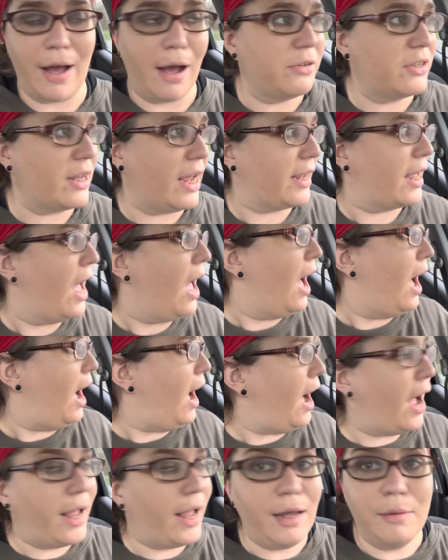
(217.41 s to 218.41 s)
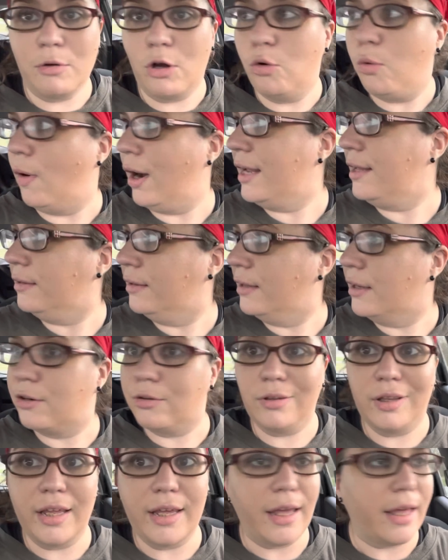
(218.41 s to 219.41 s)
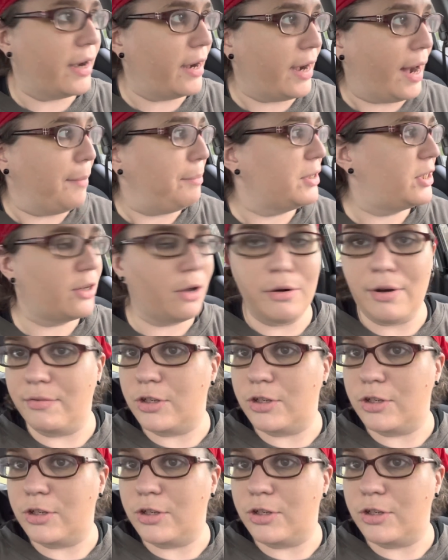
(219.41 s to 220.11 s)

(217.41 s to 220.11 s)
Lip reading: I was like, I am quite literally in an episode